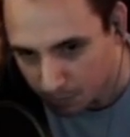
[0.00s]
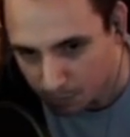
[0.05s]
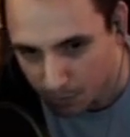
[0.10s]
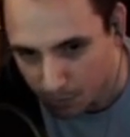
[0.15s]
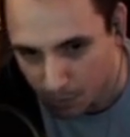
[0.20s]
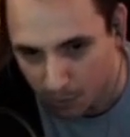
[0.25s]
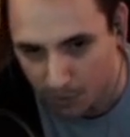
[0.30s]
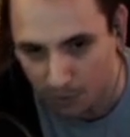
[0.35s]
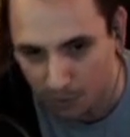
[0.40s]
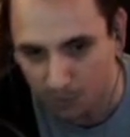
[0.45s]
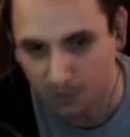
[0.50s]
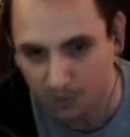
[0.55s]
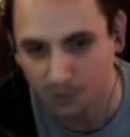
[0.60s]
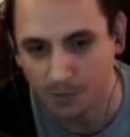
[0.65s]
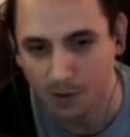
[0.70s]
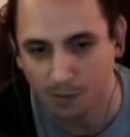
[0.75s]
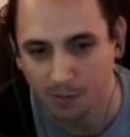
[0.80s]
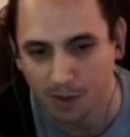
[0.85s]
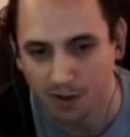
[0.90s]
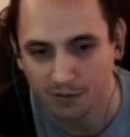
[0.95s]
pogo
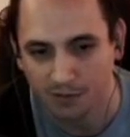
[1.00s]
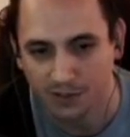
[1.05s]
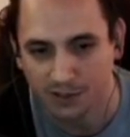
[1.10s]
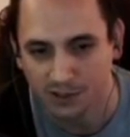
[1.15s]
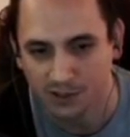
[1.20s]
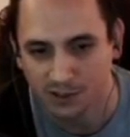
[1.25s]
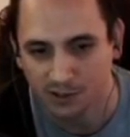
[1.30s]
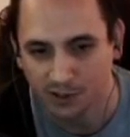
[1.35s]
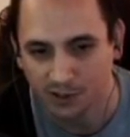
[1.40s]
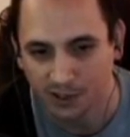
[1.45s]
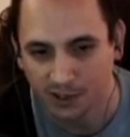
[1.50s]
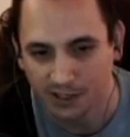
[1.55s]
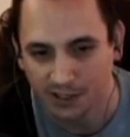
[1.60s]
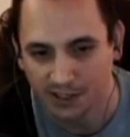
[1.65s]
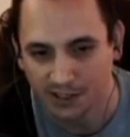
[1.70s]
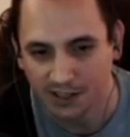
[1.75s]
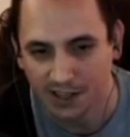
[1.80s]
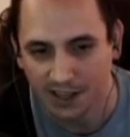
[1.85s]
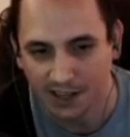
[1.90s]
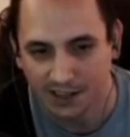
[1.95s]
them above the
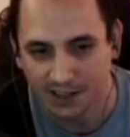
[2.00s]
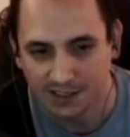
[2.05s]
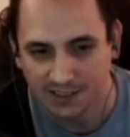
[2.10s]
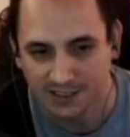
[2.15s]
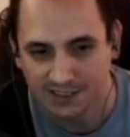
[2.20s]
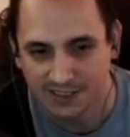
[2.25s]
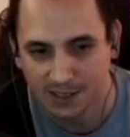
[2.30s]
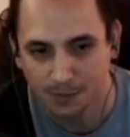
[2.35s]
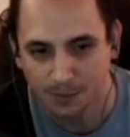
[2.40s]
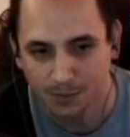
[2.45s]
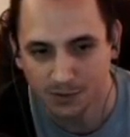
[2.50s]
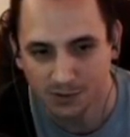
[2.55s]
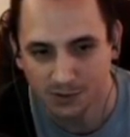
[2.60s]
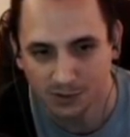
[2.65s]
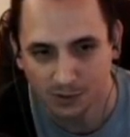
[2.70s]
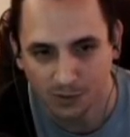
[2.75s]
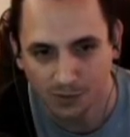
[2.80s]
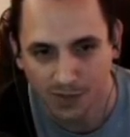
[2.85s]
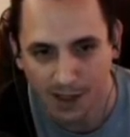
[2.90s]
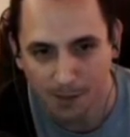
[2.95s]
screen and zip
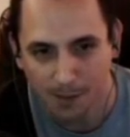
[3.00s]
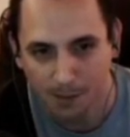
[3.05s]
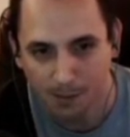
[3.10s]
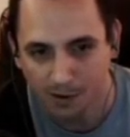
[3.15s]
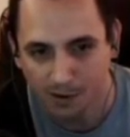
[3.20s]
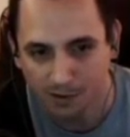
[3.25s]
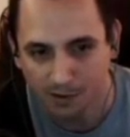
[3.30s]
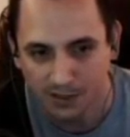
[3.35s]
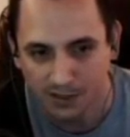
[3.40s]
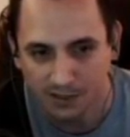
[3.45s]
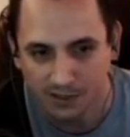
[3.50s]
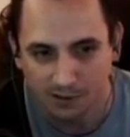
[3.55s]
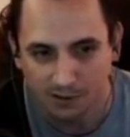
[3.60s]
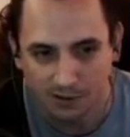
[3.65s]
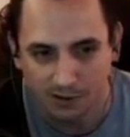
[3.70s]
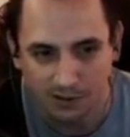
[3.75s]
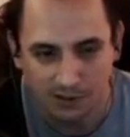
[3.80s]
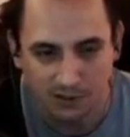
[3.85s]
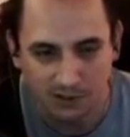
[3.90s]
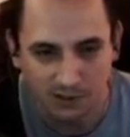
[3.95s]
to that part right there
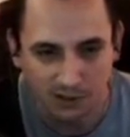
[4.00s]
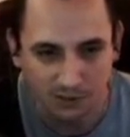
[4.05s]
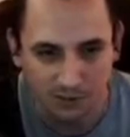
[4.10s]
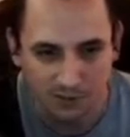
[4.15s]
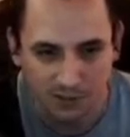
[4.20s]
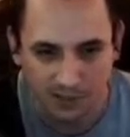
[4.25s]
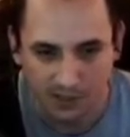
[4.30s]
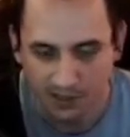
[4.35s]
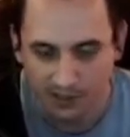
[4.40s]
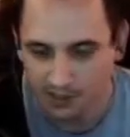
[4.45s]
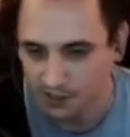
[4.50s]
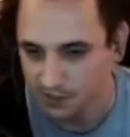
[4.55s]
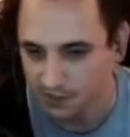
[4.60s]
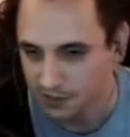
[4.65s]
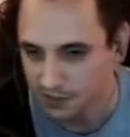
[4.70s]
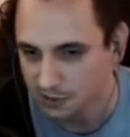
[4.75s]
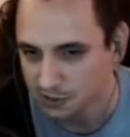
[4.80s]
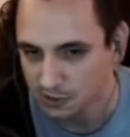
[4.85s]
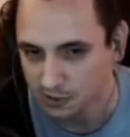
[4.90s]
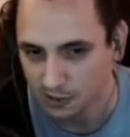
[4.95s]
where I just jumped at in
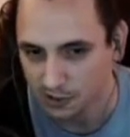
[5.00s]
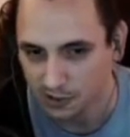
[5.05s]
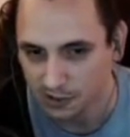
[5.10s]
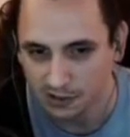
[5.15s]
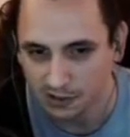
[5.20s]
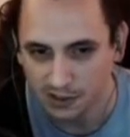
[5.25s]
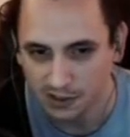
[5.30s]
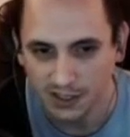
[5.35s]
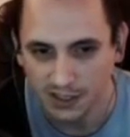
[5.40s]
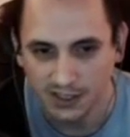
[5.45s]
this screen.